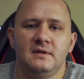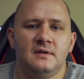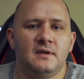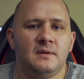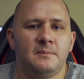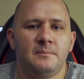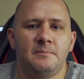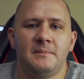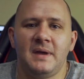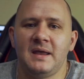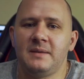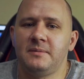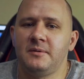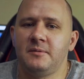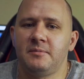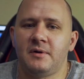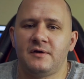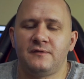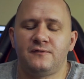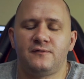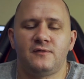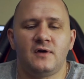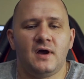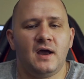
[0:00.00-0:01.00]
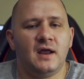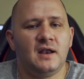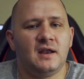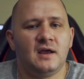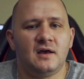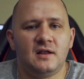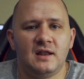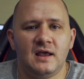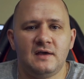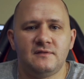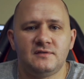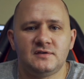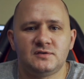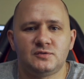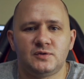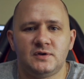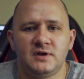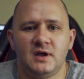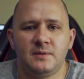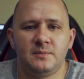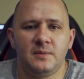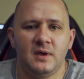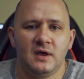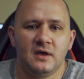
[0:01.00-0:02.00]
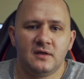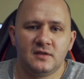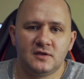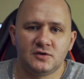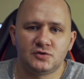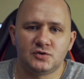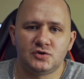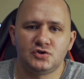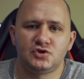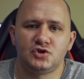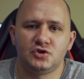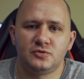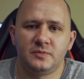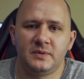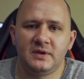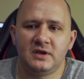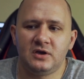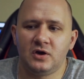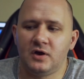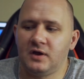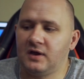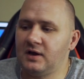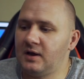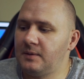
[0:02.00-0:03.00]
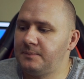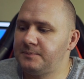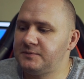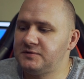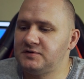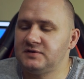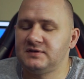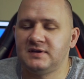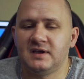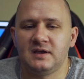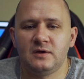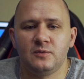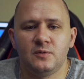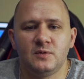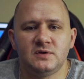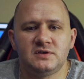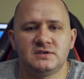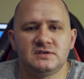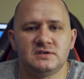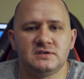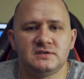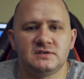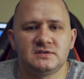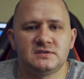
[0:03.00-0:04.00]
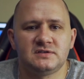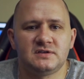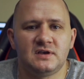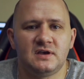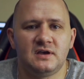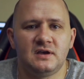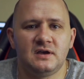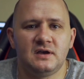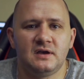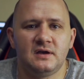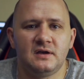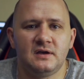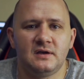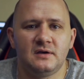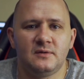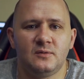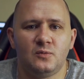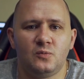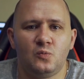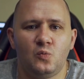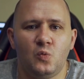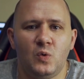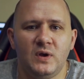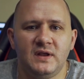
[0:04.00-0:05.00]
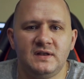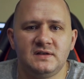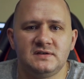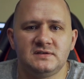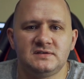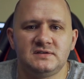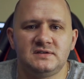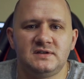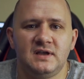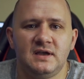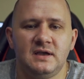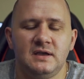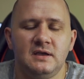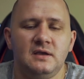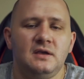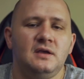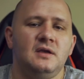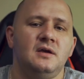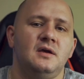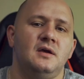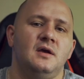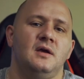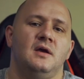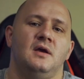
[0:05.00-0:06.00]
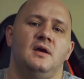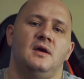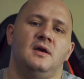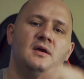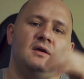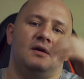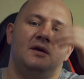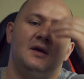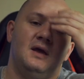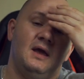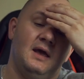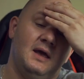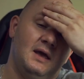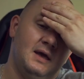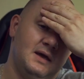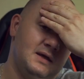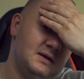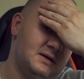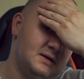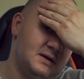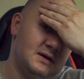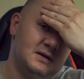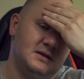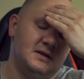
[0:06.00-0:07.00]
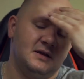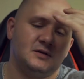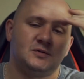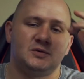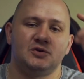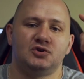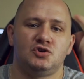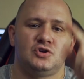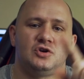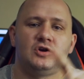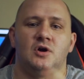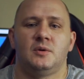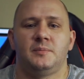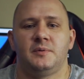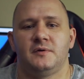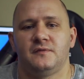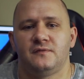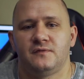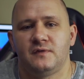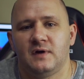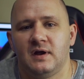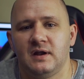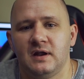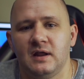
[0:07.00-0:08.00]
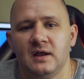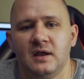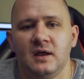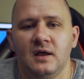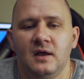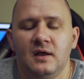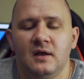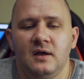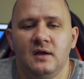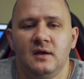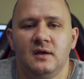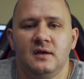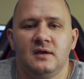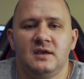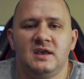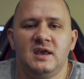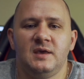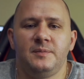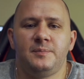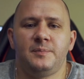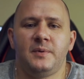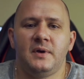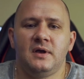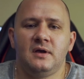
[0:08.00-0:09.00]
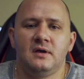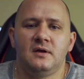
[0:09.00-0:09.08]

maybe by Friday I'll have this one up. This one should be going up today, which is Wednesday, and the next one should go up on Friday. Keep